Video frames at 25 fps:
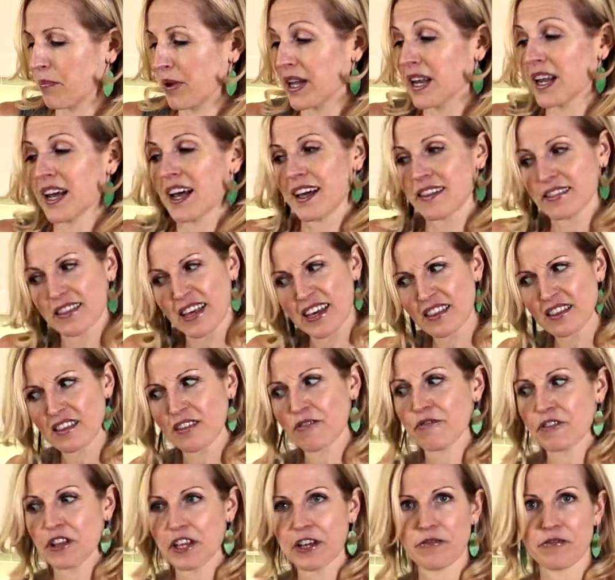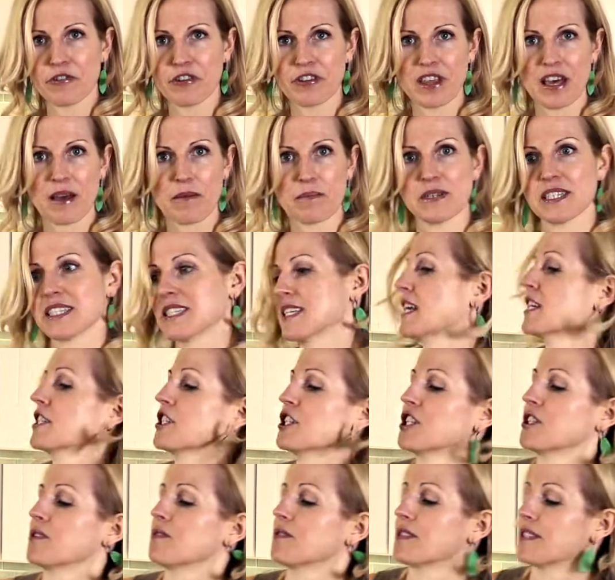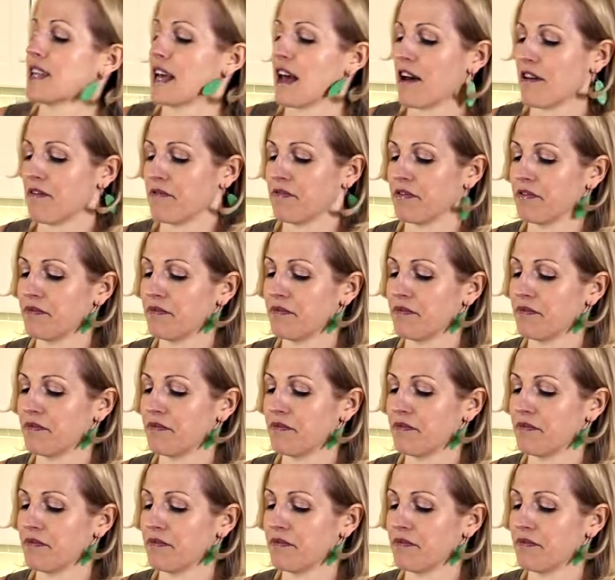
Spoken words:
but I like the flavor that pistachios have.